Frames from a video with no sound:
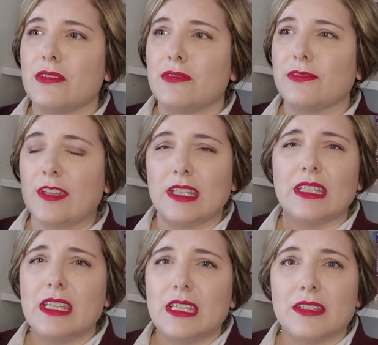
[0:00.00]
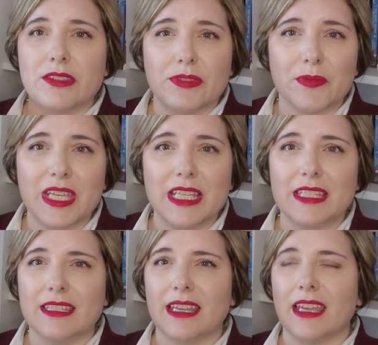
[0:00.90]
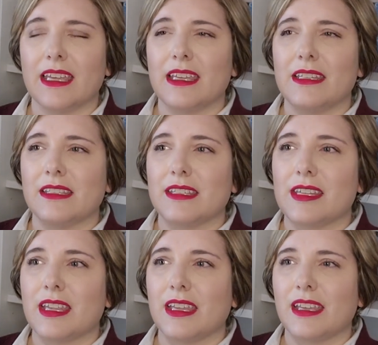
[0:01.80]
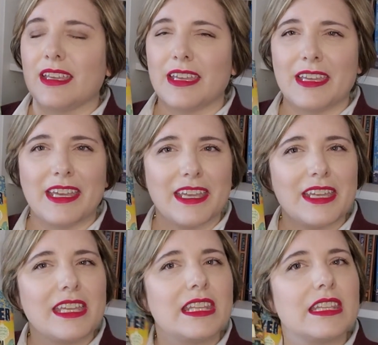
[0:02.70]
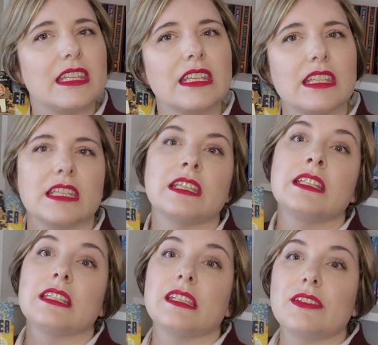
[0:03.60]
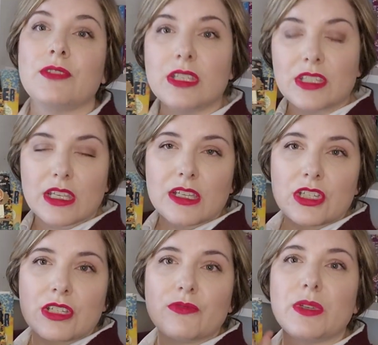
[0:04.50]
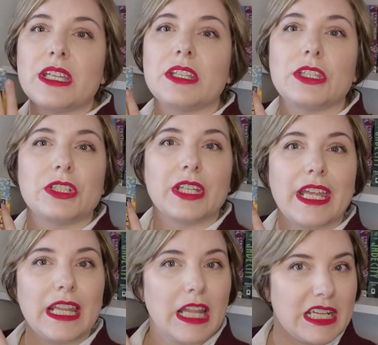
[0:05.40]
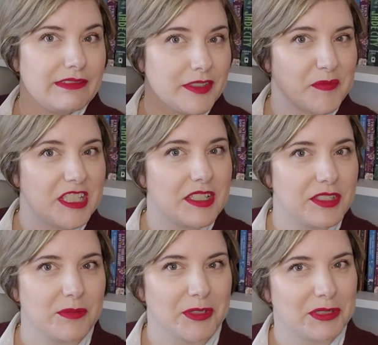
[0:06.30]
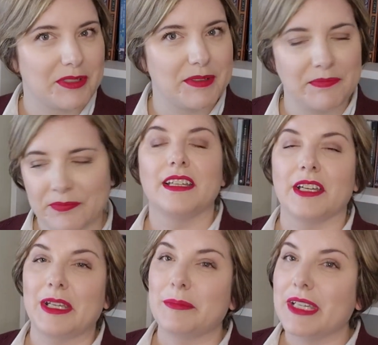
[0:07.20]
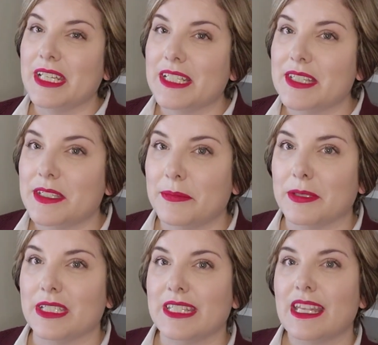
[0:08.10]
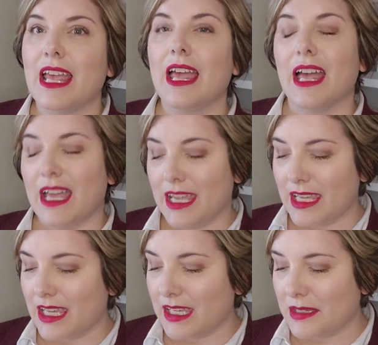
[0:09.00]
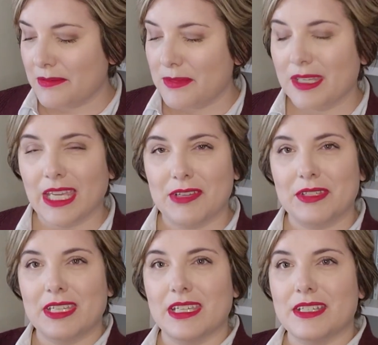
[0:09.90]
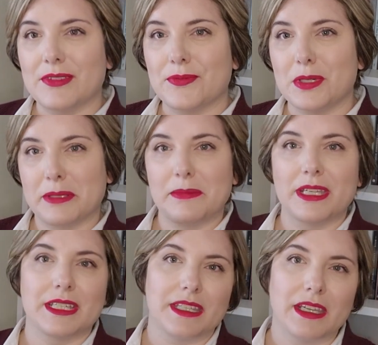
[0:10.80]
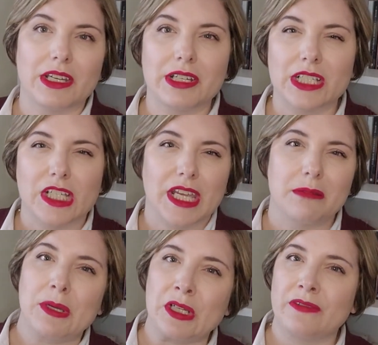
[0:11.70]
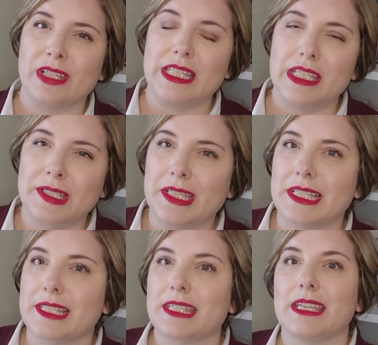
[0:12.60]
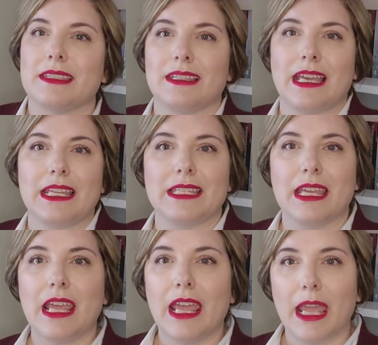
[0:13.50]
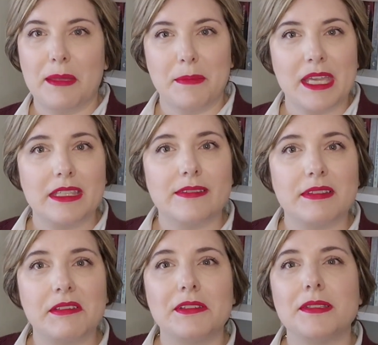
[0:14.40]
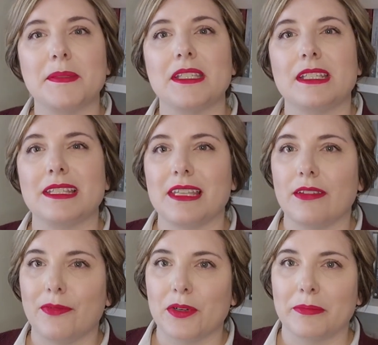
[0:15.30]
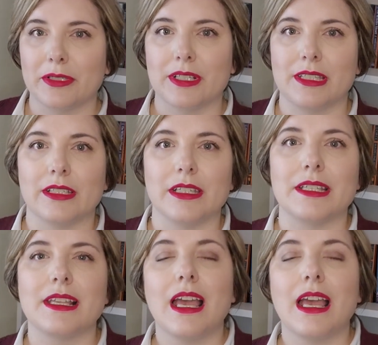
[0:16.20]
friendly and sweet, and I think that as a civilization we can learn lot from these 2 books. Alright, my next 2 books I am counting as one because they are, again, part of a series. It's not a massive series, but it is a 4-book series.